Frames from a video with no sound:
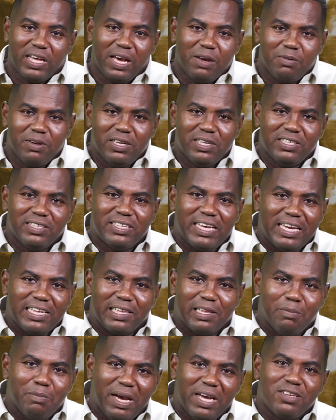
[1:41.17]
I would
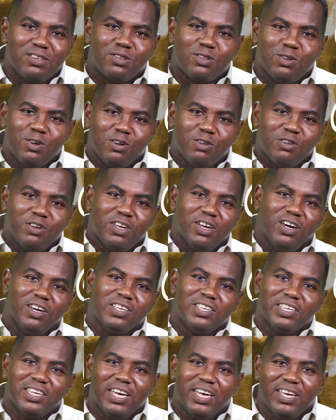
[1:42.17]
entitle my story
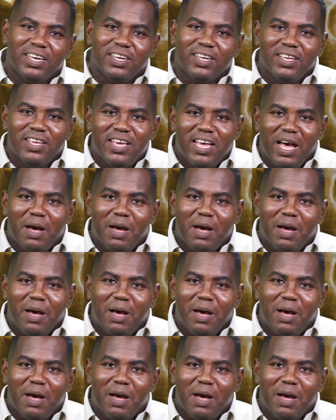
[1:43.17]
under